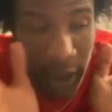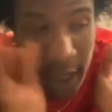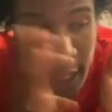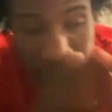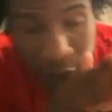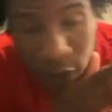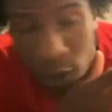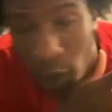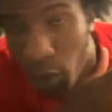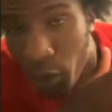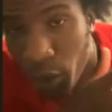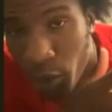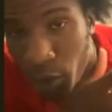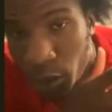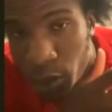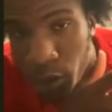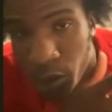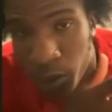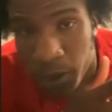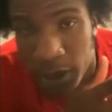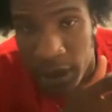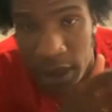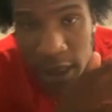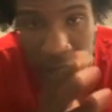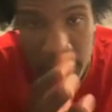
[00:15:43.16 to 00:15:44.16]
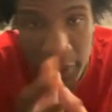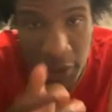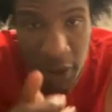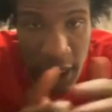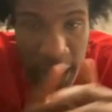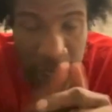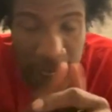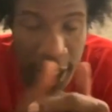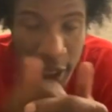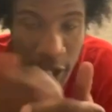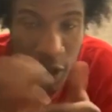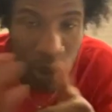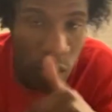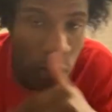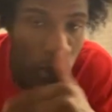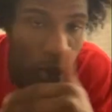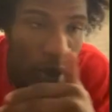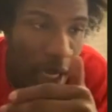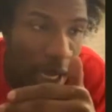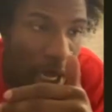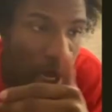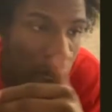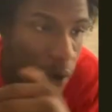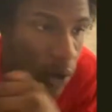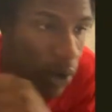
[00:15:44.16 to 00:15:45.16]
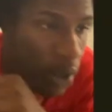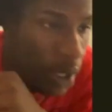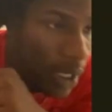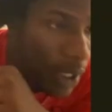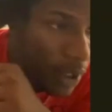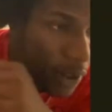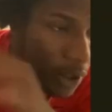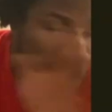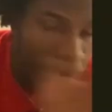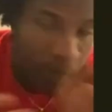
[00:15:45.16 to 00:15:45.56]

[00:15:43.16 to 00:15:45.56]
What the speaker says: know the ropes and everything. They know how the